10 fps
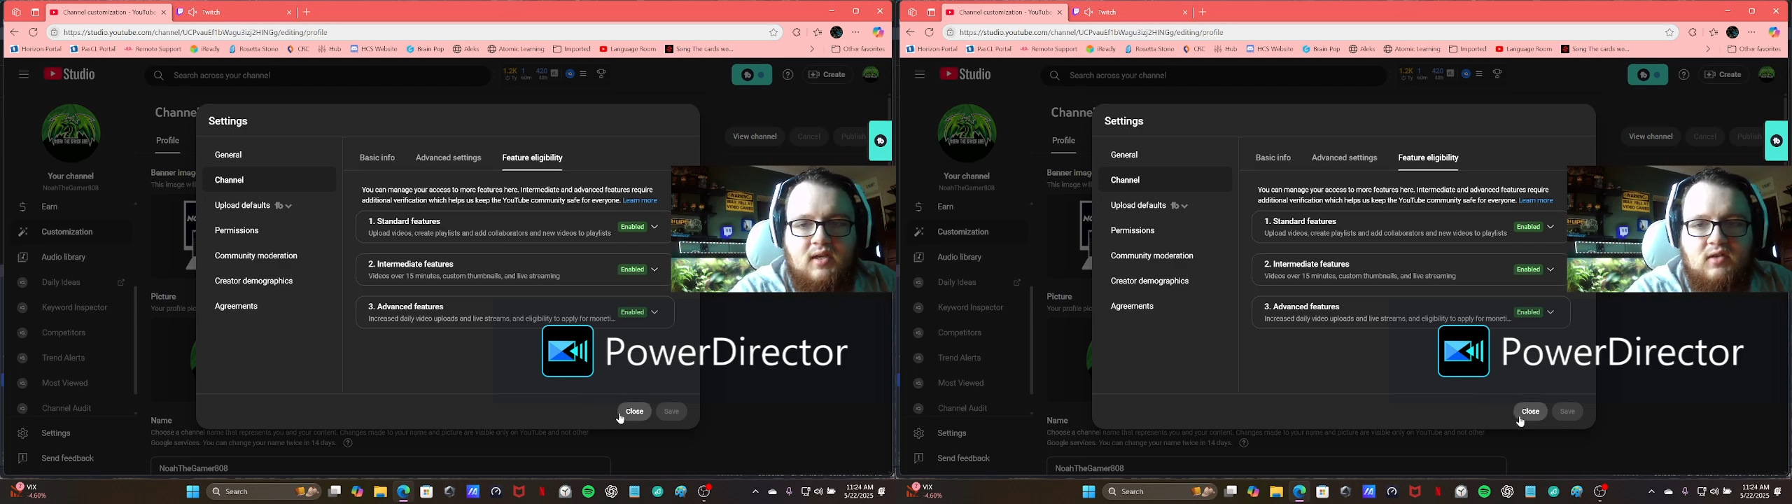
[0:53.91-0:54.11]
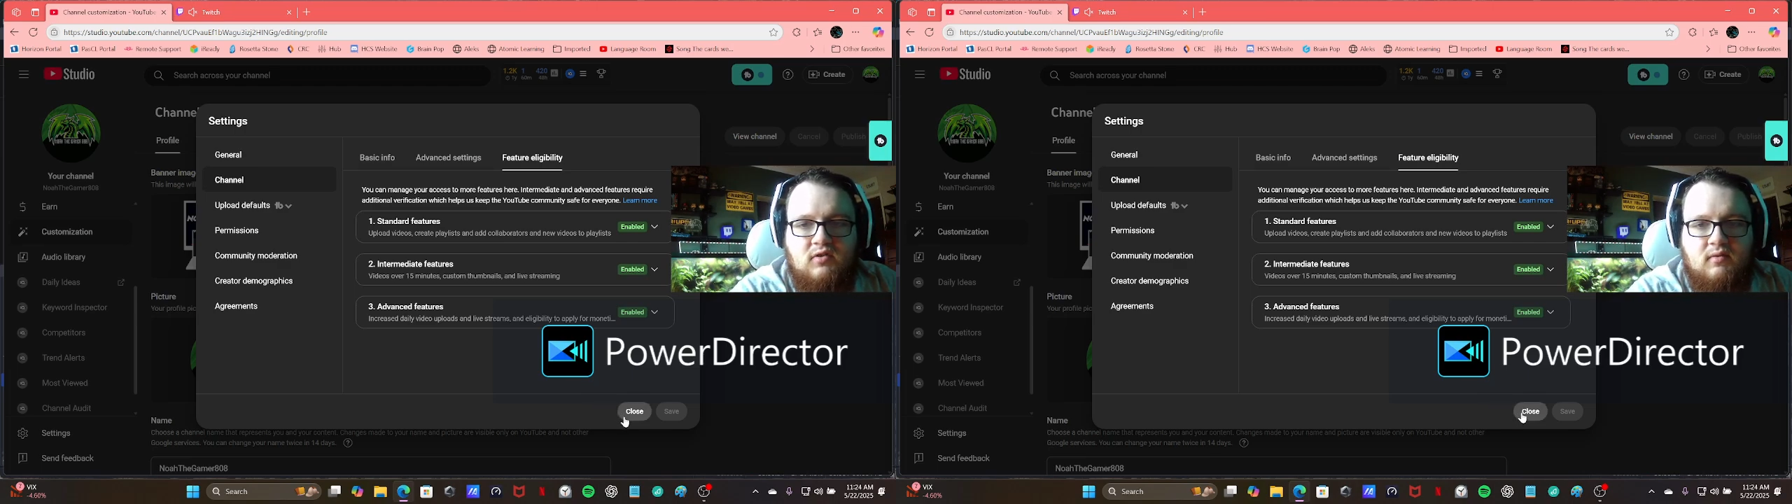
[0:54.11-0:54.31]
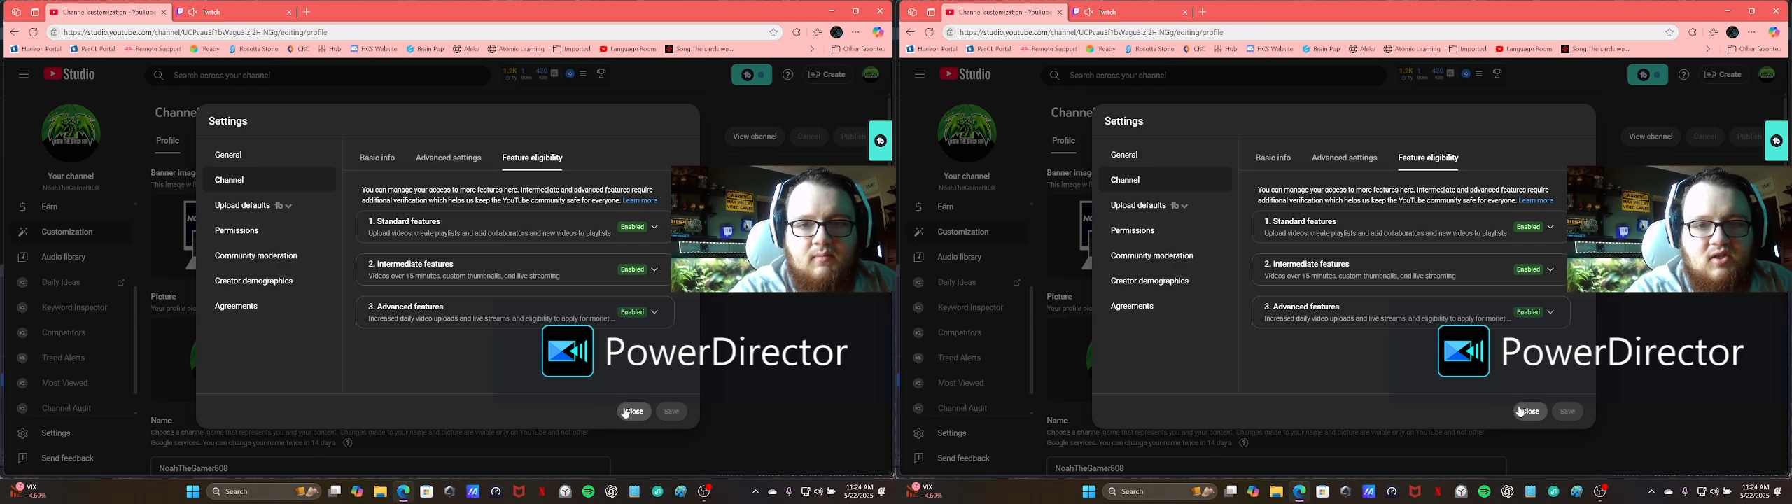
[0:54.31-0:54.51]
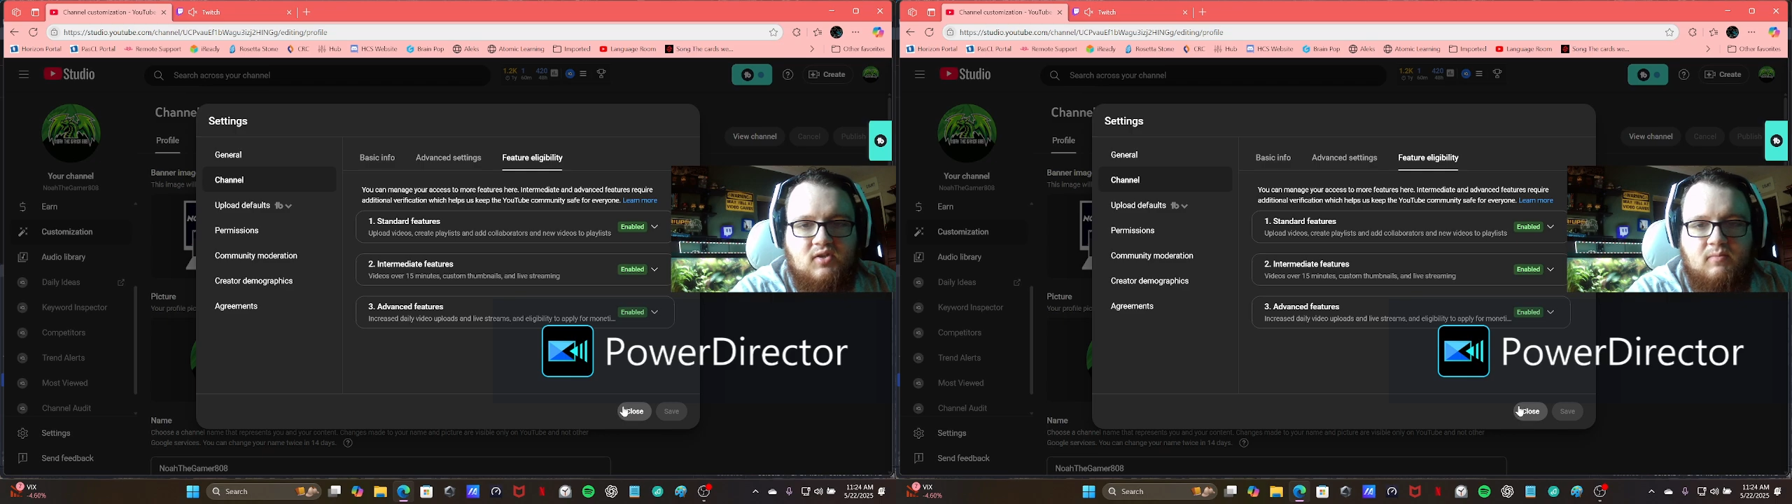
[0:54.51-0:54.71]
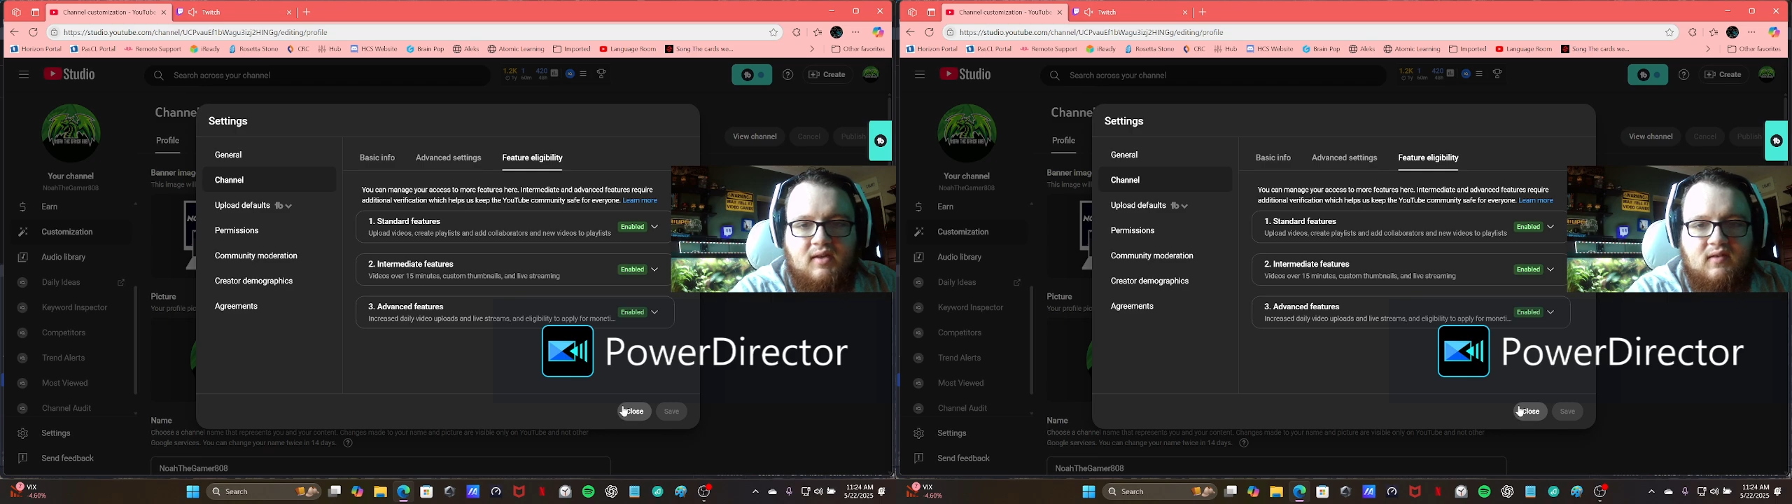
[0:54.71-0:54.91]
and do a bunch
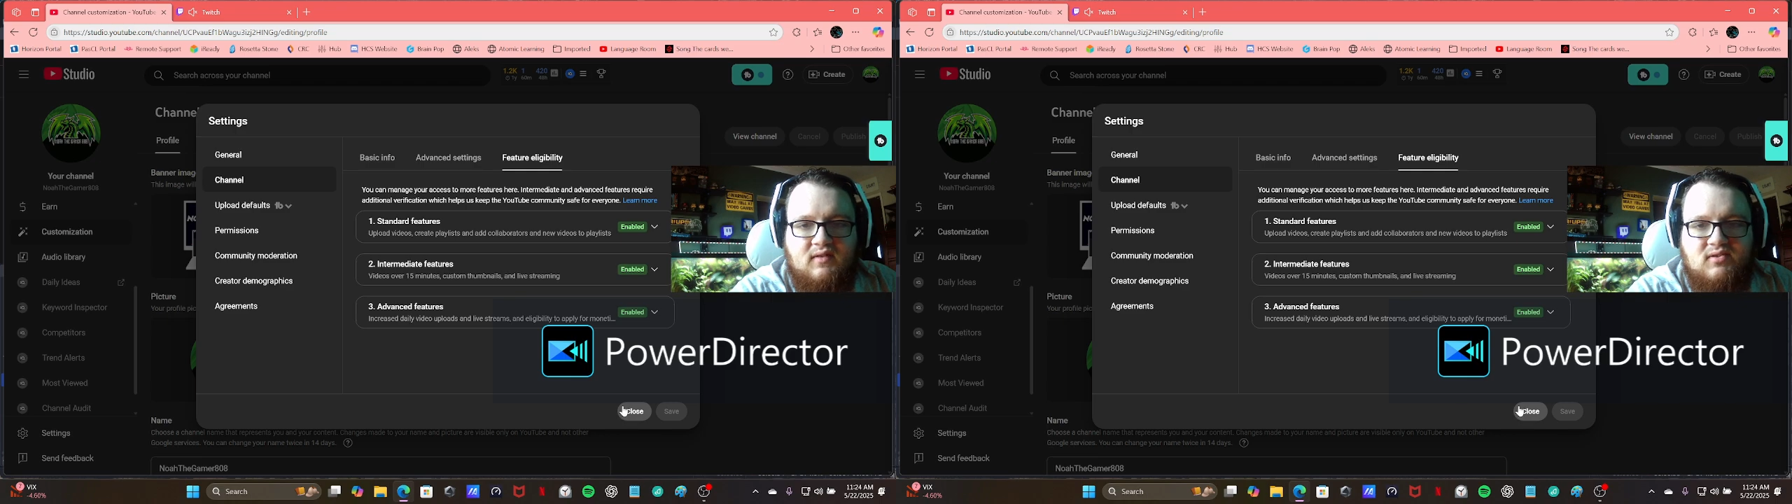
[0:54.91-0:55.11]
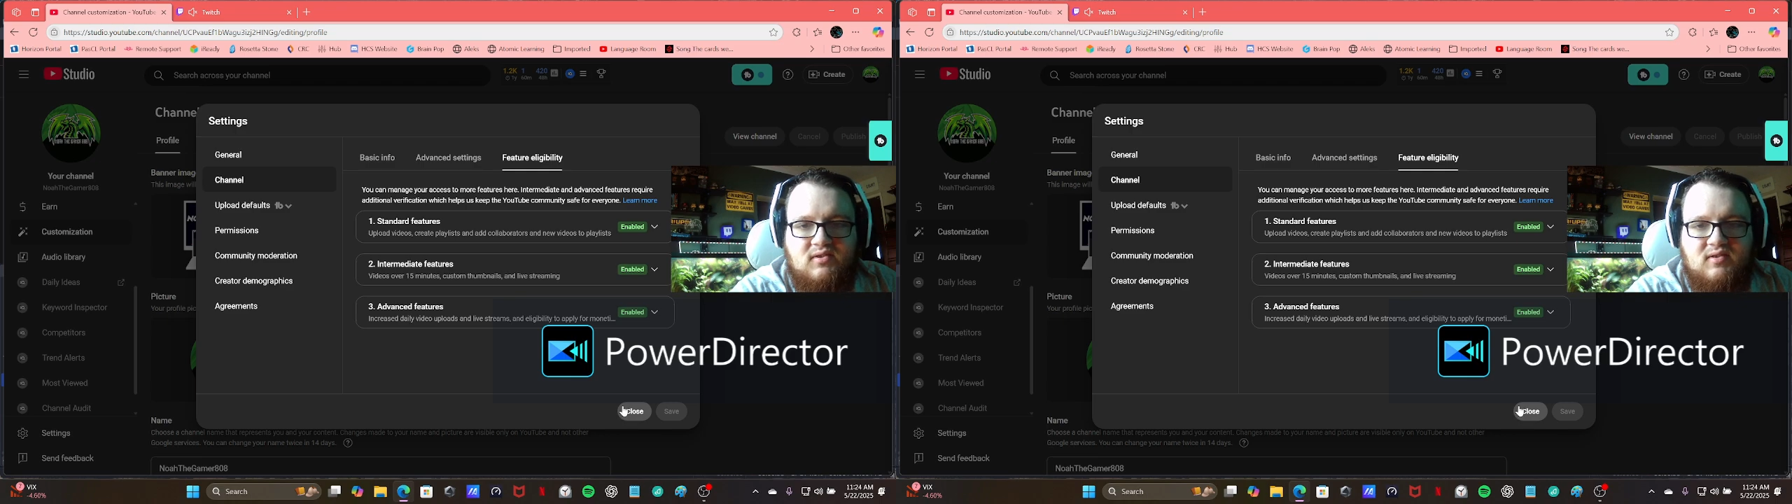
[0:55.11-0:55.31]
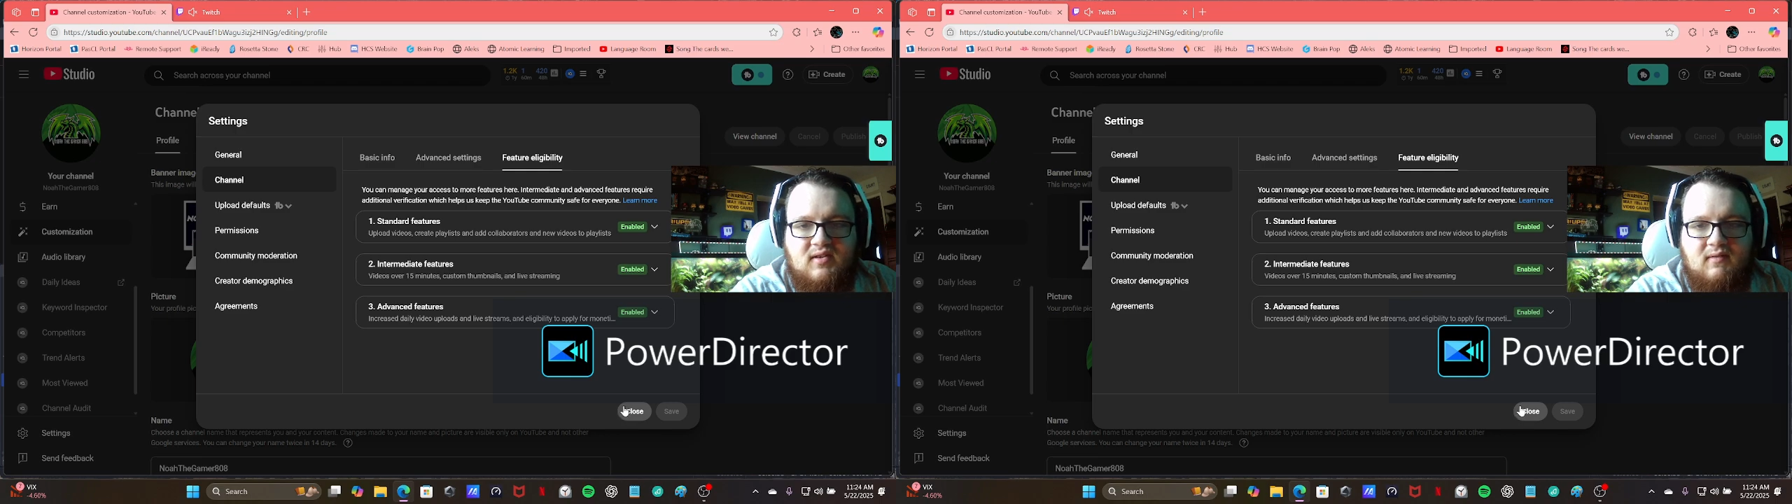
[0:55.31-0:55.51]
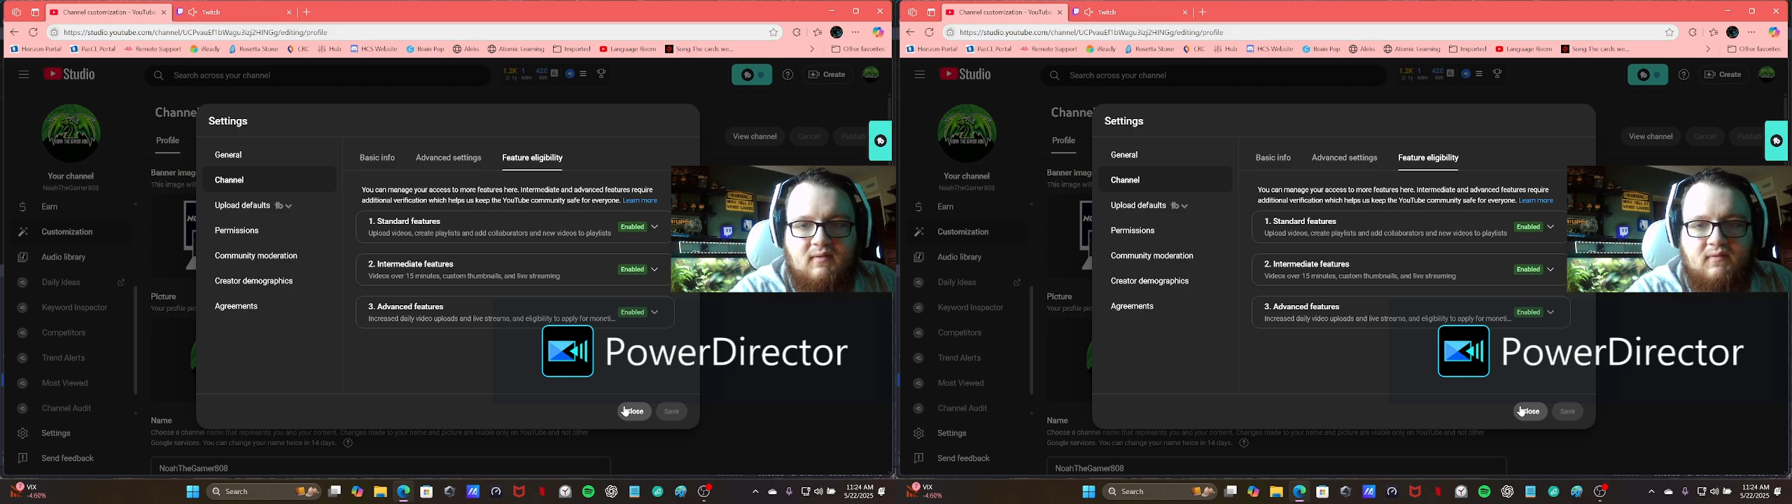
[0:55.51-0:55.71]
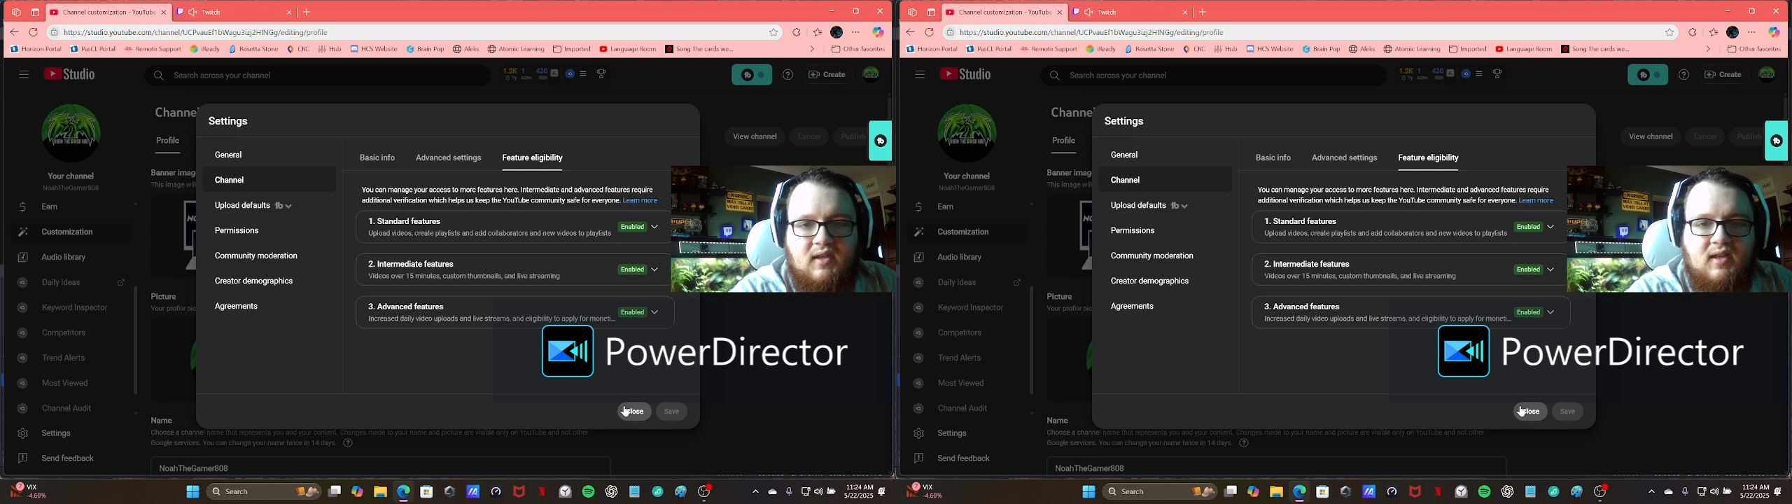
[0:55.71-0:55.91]
of playlists and
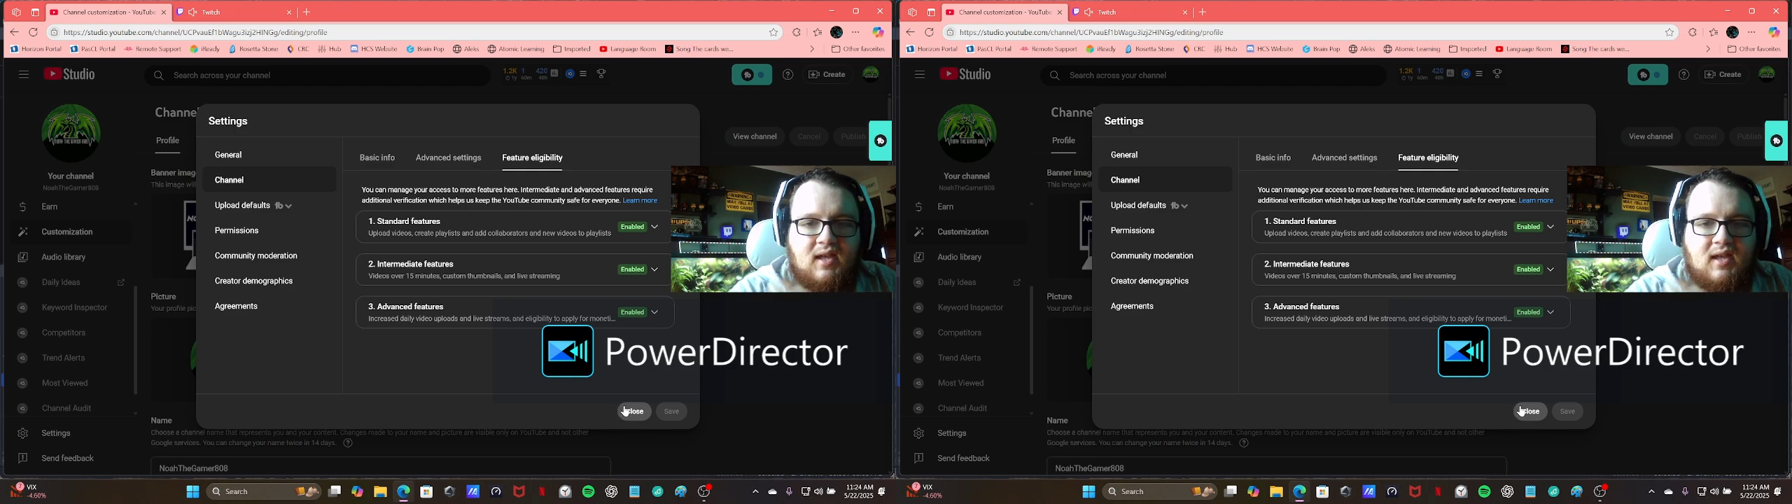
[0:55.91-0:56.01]
everything,